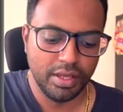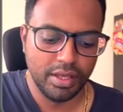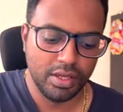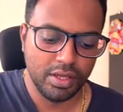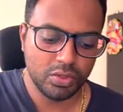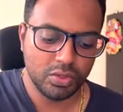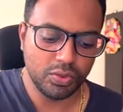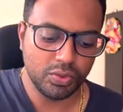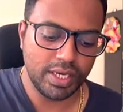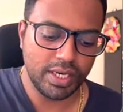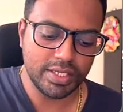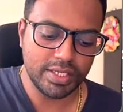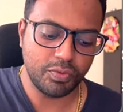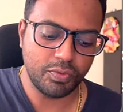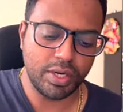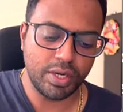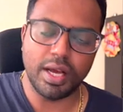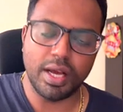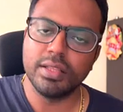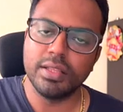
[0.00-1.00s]
So that is one
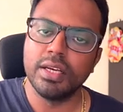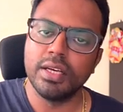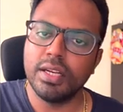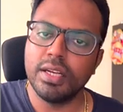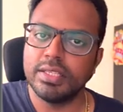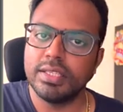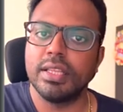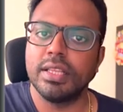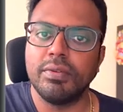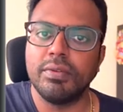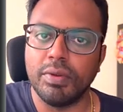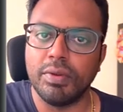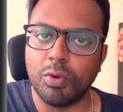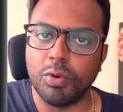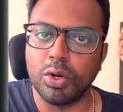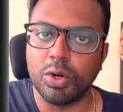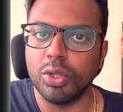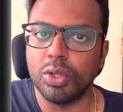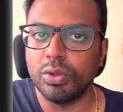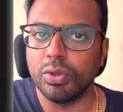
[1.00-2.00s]
other reason that we want
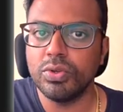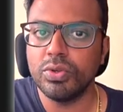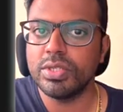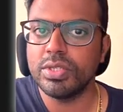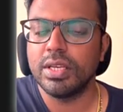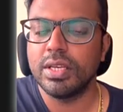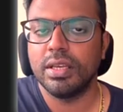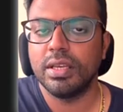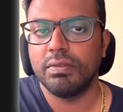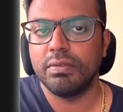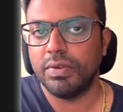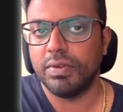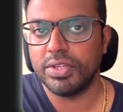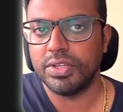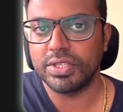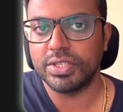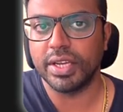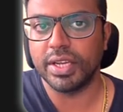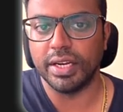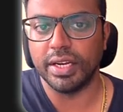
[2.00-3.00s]
to use feature
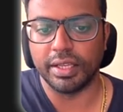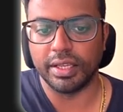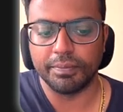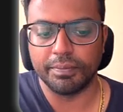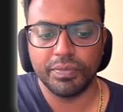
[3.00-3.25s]
scaling.